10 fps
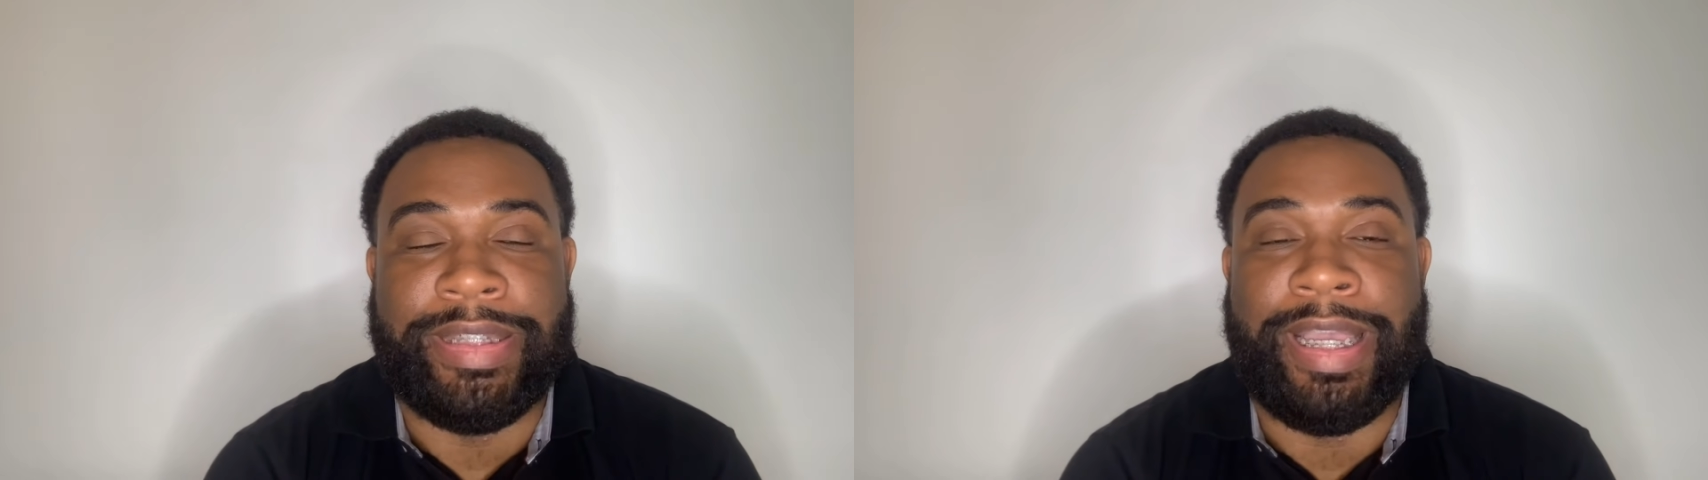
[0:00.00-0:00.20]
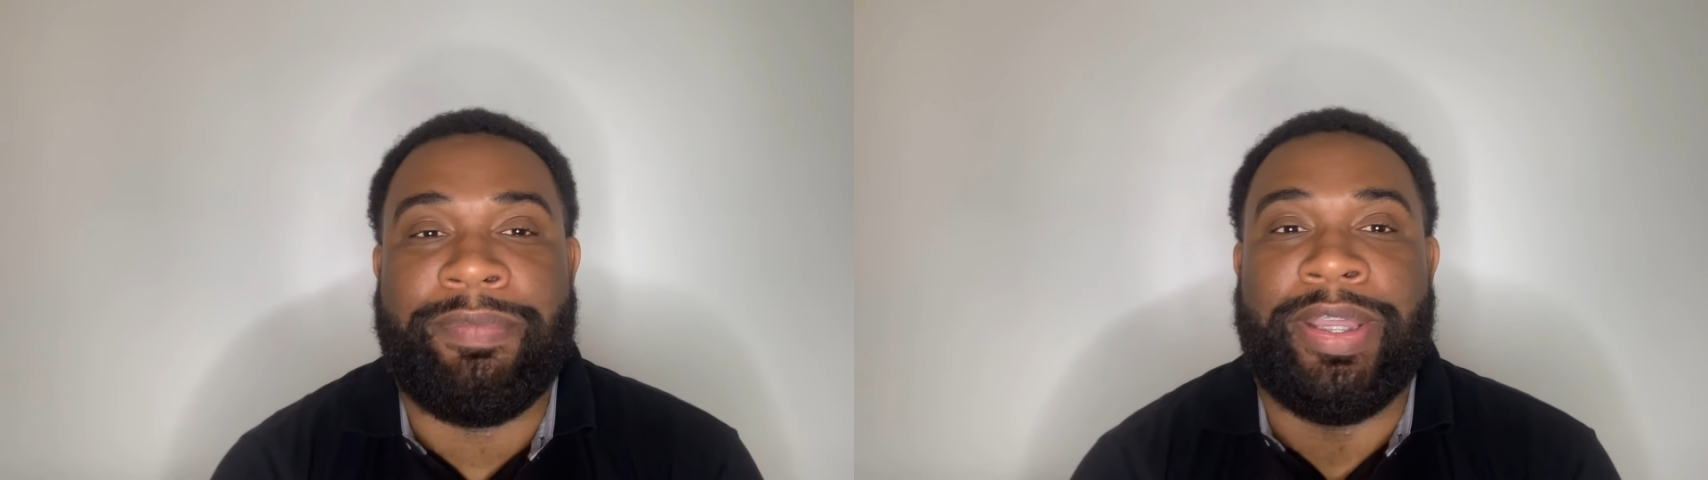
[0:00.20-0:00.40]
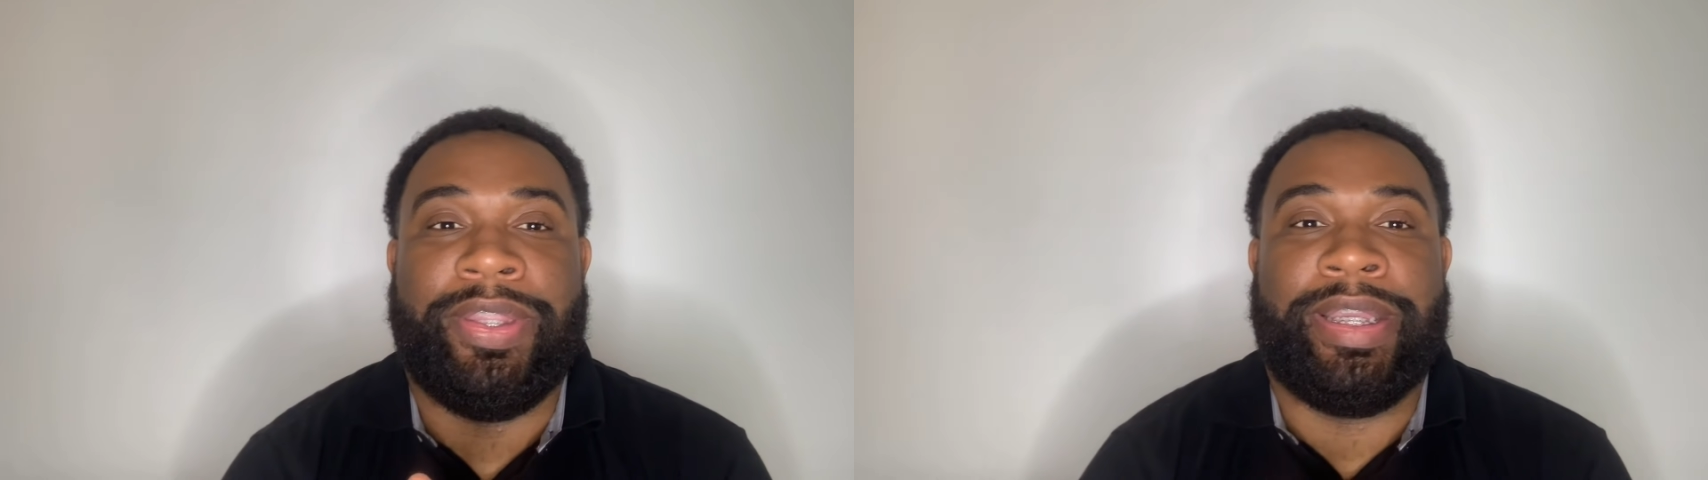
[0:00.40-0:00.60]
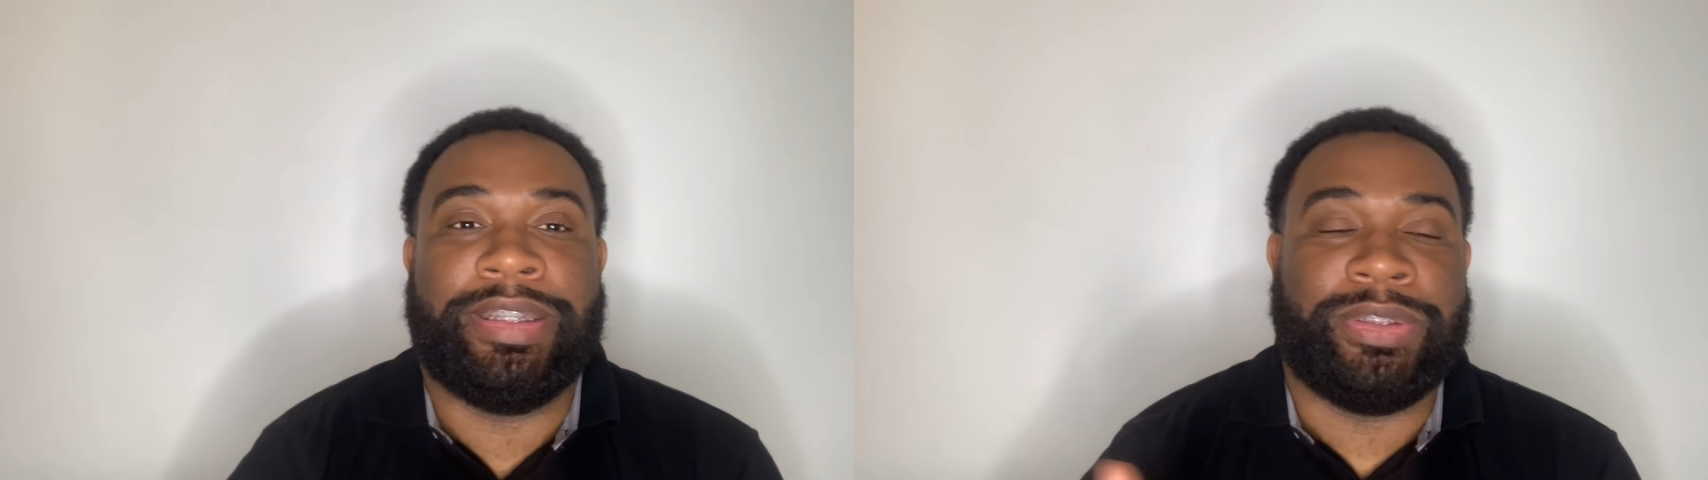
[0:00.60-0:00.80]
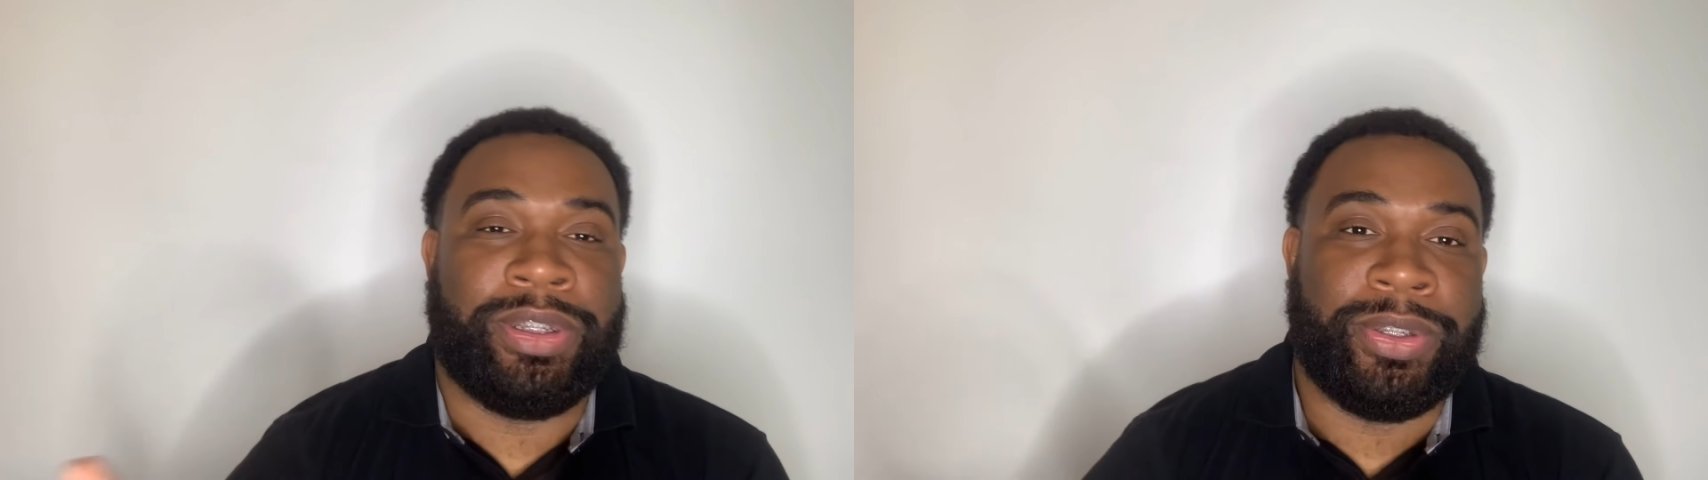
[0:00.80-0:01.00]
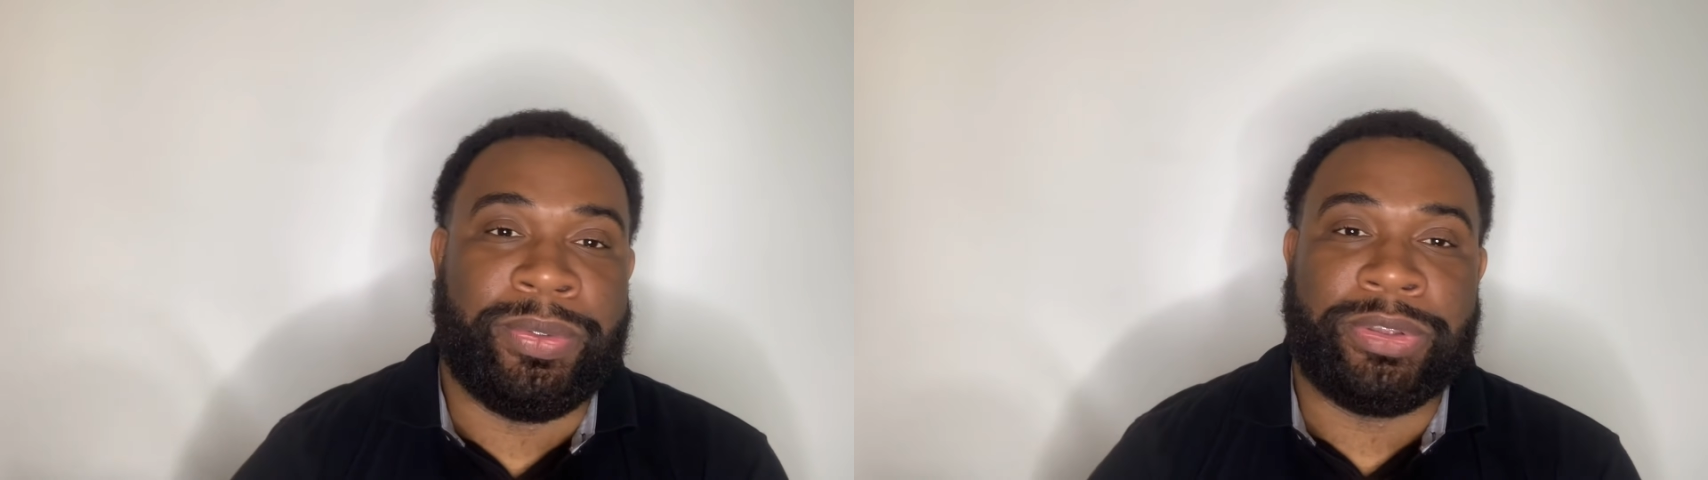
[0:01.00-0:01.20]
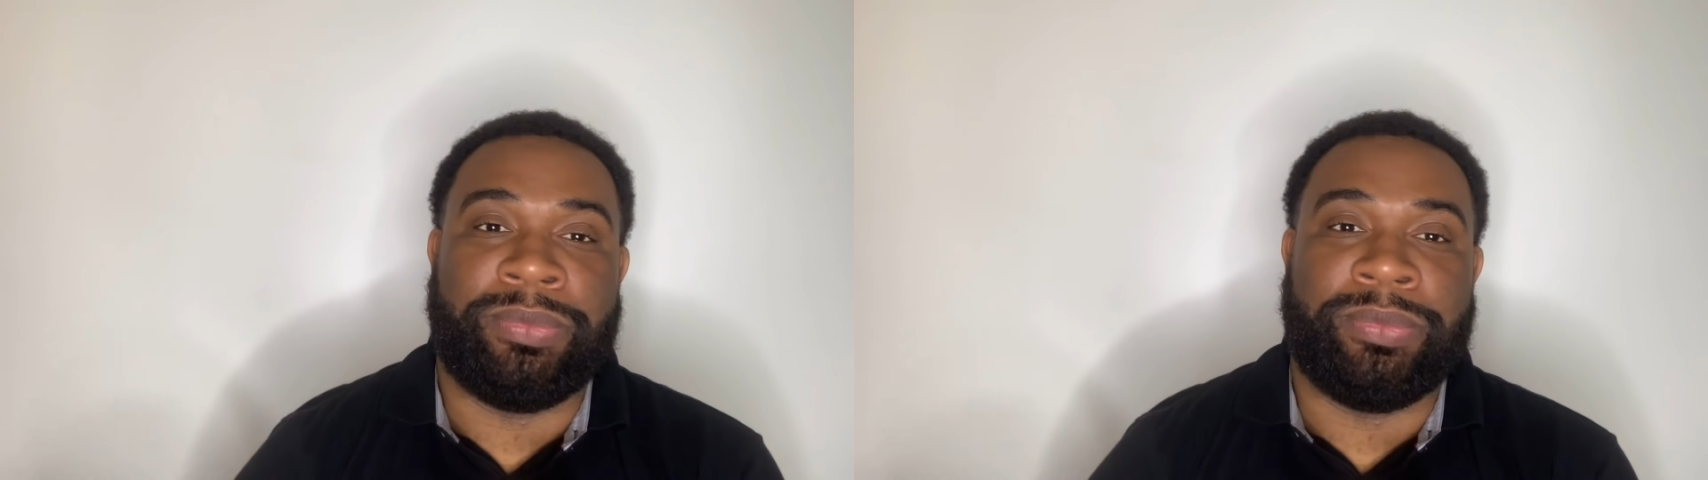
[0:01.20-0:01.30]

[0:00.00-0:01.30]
have nothing else to lose.